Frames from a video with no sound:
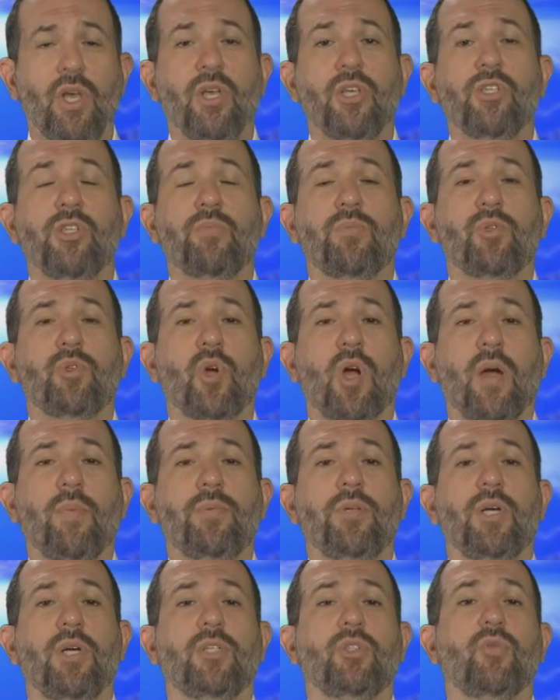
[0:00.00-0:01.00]

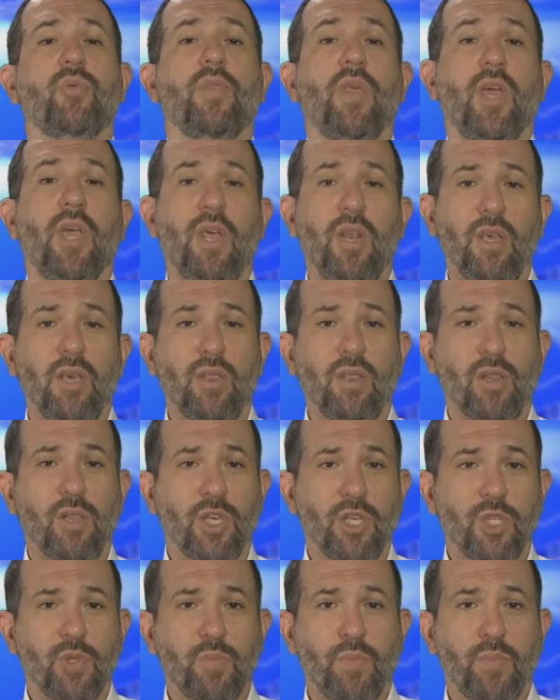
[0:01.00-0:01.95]
subscribe to us with any of the links